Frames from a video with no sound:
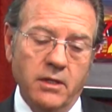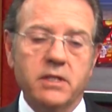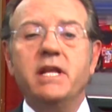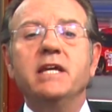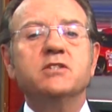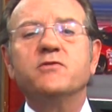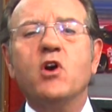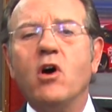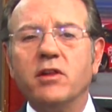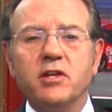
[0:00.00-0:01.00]
The days of
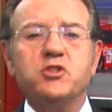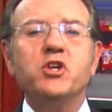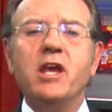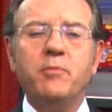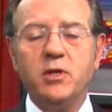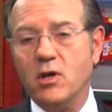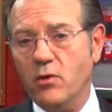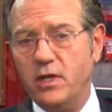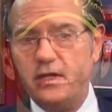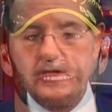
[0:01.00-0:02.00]
calling a champion
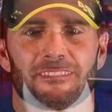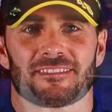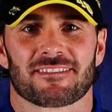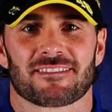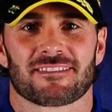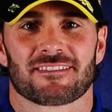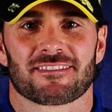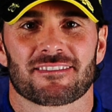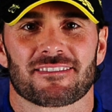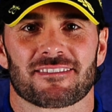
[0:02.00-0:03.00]
going into the chase may
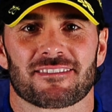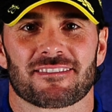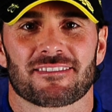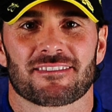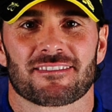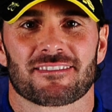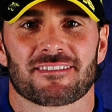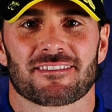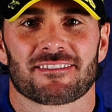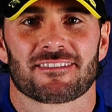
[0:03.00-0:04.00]
very well be over.
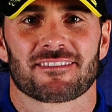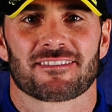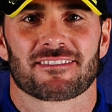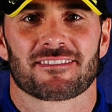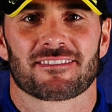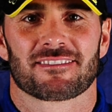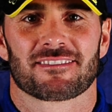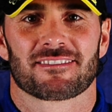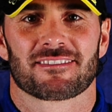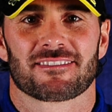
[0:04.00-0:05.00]
Johnson will
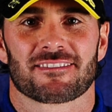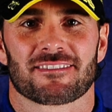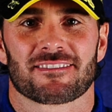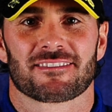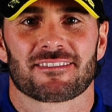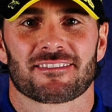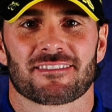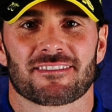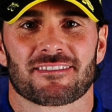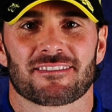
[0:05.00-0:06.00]
still be back,
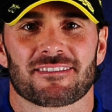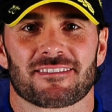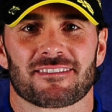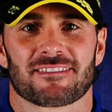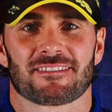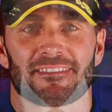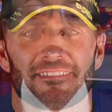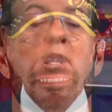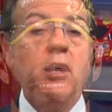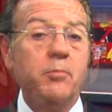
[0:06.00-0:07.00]
but look for Ford
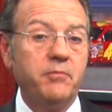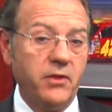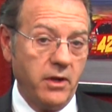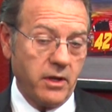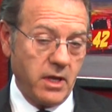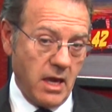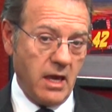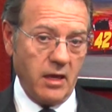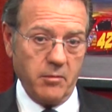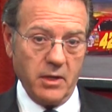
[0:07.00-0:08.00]
to up their
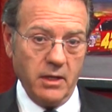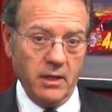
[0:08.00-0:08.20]
game.